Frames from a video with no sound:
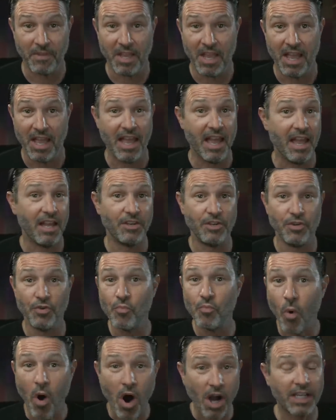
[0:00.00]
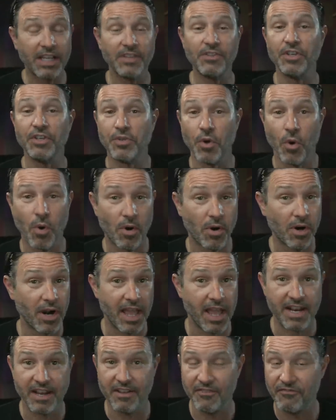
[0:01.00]
And you walk in the door
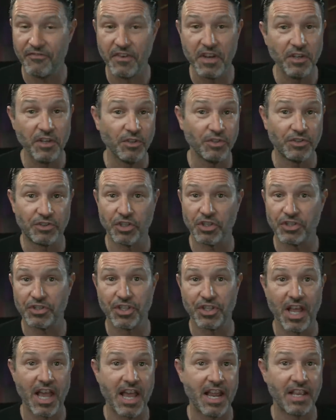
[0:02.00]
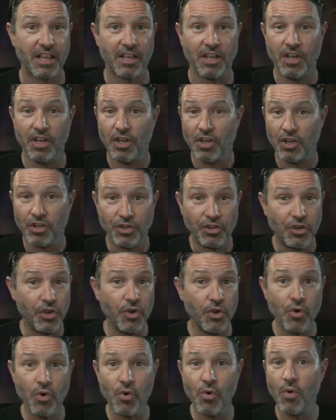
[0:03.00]
and it feels just like
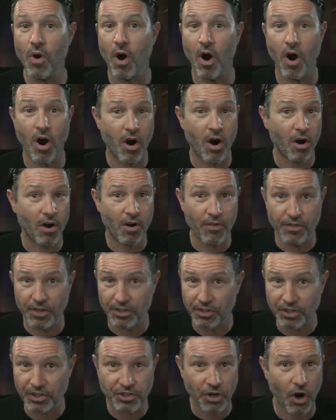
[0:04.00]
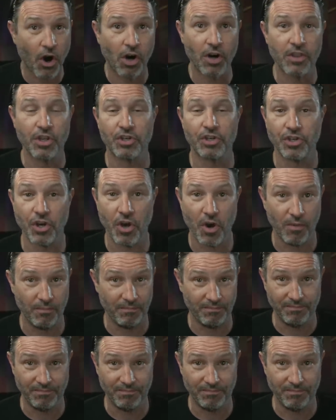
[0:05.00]
you are the star of the show.